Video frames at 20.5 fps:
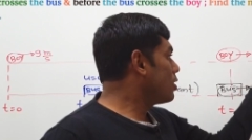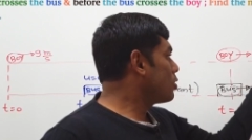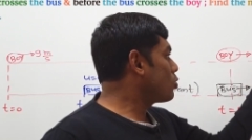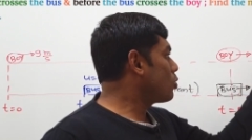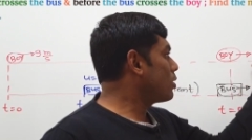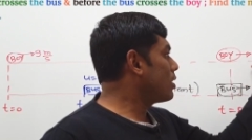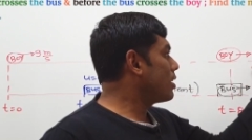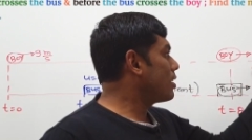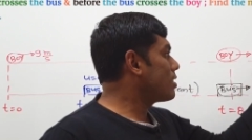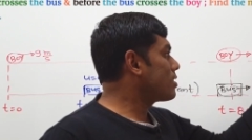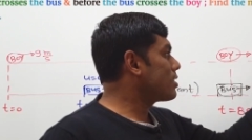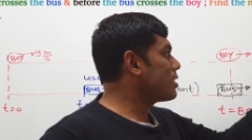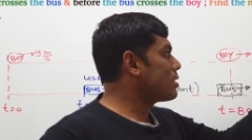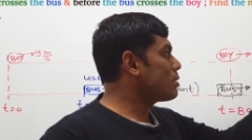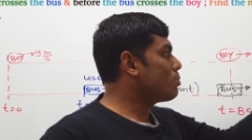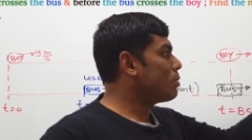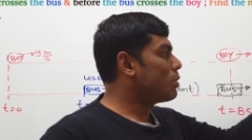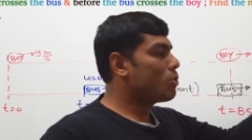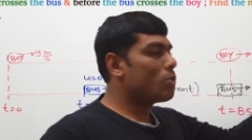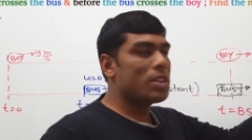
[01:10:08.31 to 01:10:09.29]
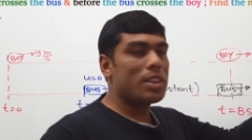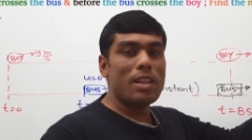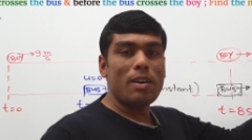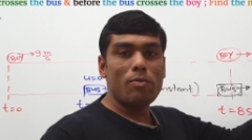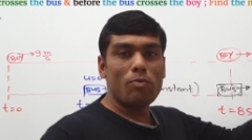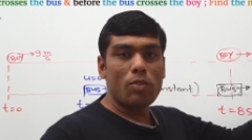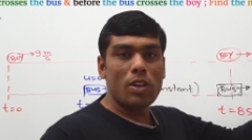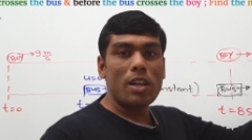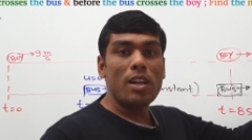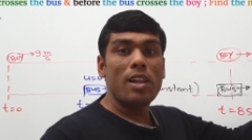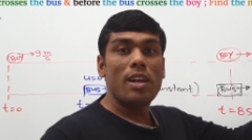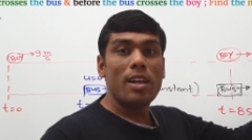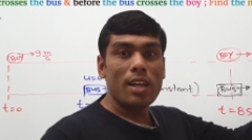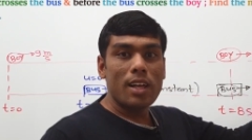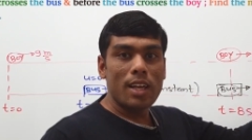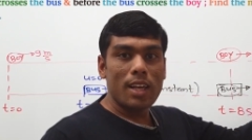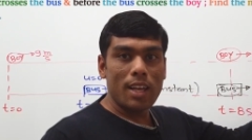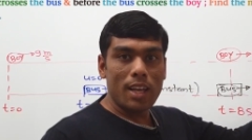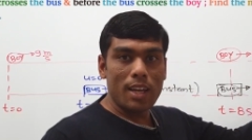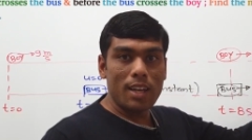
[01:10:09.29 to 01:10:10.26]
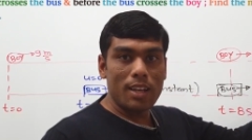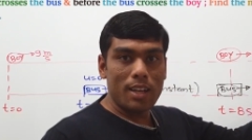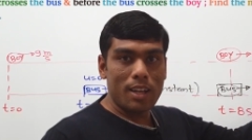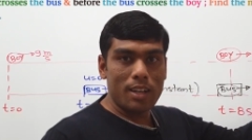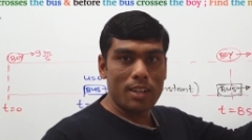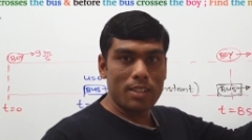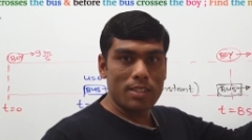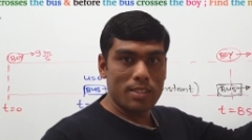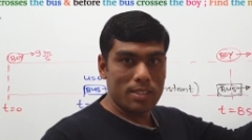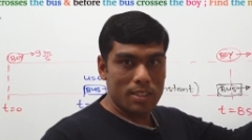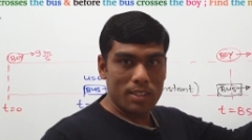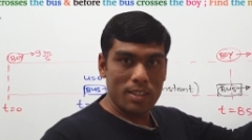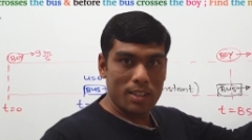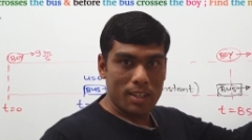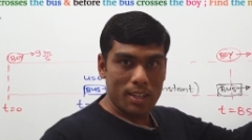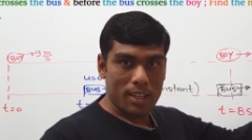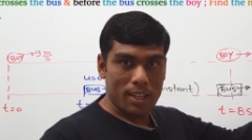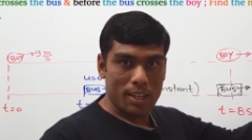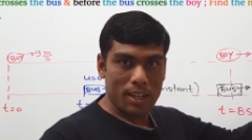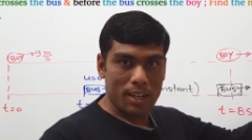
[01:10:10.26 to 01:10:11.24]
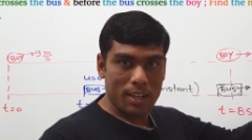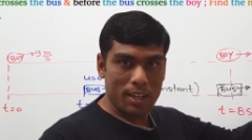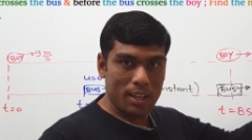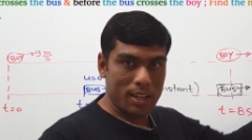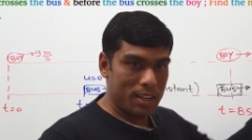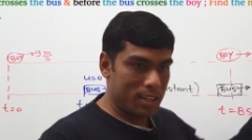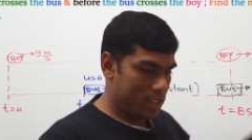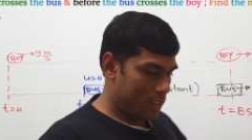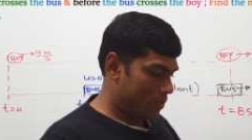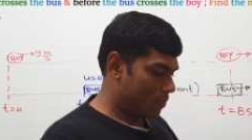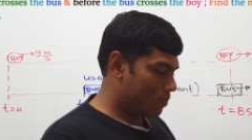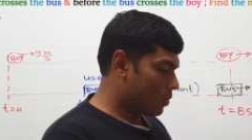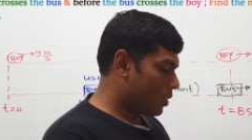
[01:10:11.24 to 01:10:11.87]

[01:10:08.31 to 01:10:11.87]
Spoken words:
so the distance between them will increase. Getting it?